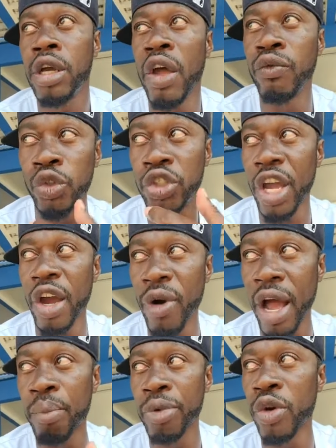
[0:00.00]
If you stay
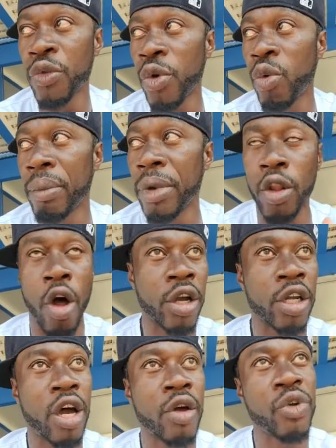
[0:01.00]
around beautiful women
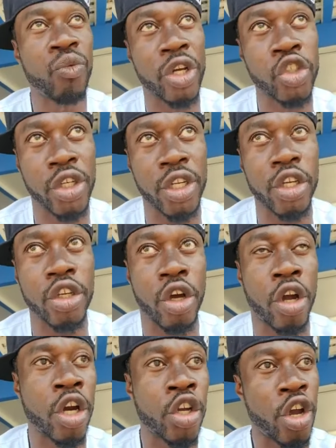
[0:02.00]
long enough, eventually
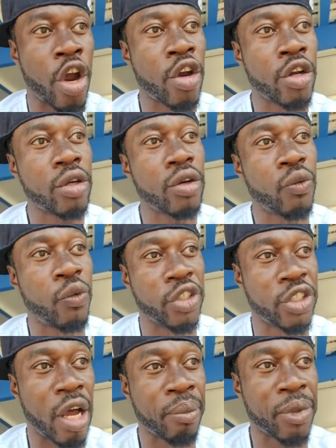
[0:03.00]
you're going to yearn for
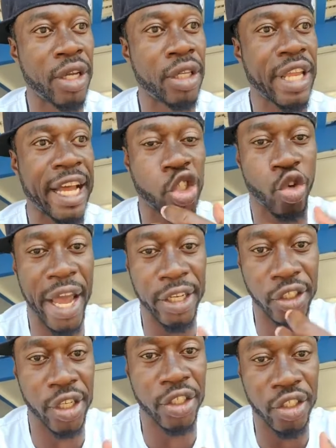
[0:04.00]
something that
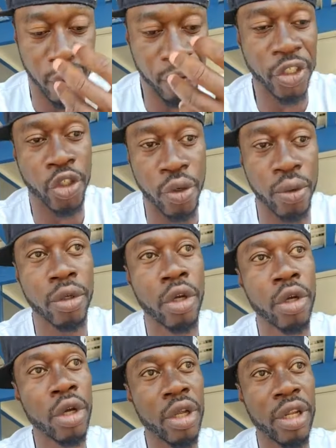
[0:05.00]
transcends the physical,
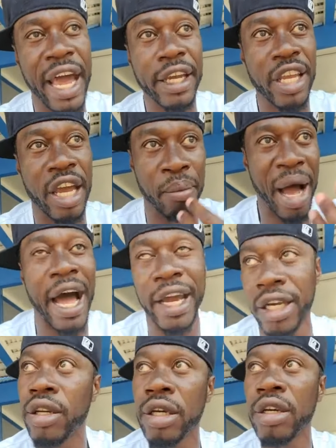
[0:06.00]
like their
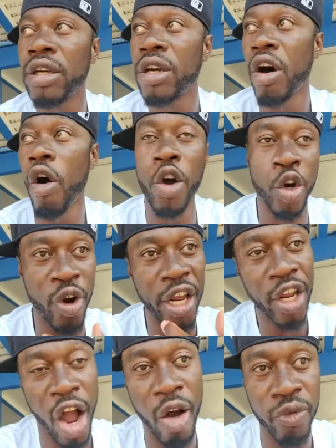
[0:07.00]
mind, or
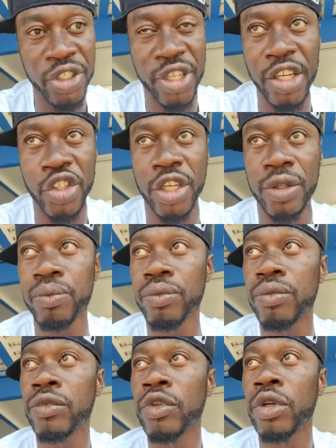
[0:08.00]
great conversation,
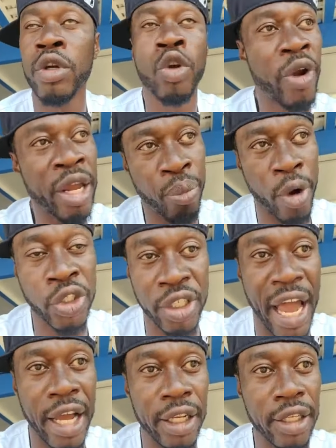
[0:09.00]
great
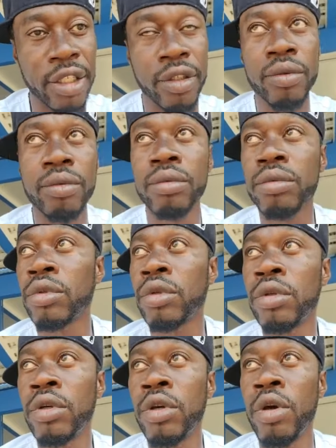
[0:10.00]
personality.
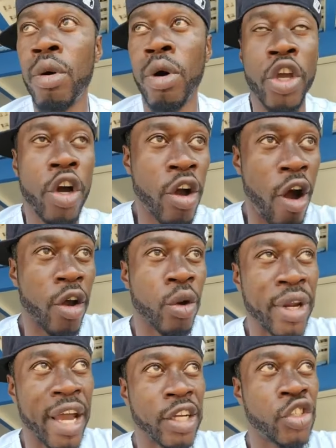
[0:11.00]
Or your
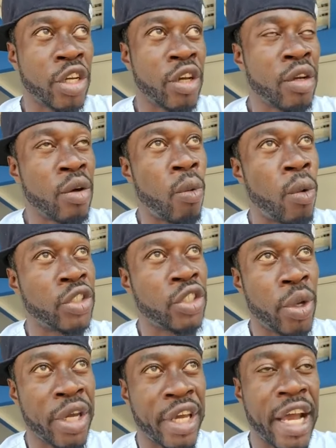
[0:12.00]
carnal nature
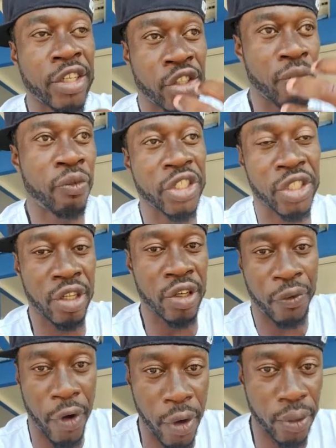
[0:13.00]
wants to engage them
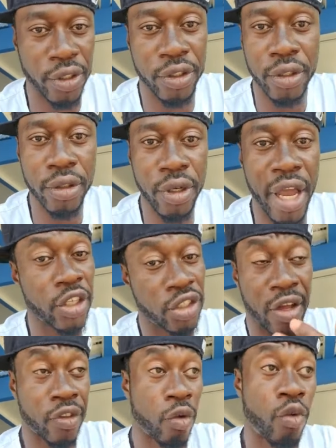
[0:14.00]
physically first. And
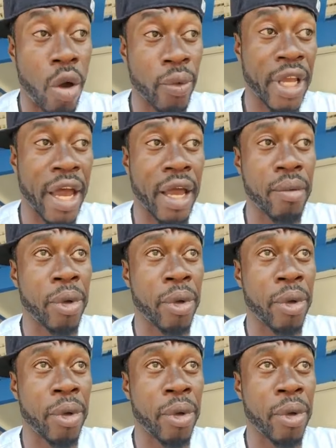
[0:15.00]
there's nothing wrong with that